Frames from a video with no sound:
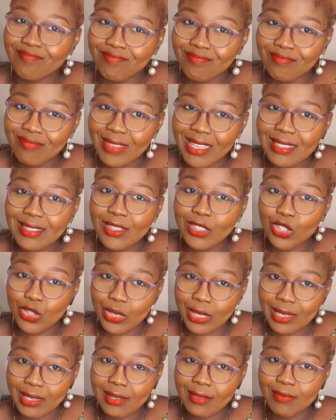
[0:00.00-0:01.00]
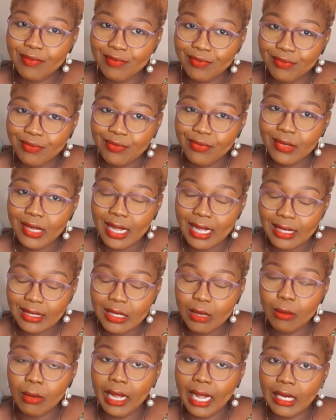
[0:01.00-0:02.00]
It's a trigger. It's a
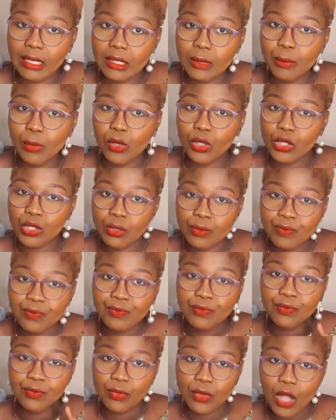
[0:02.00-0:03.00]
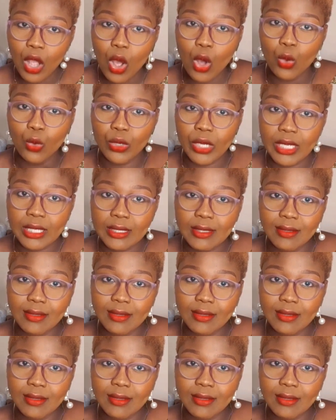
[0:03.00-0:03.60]
blind spot. Own it.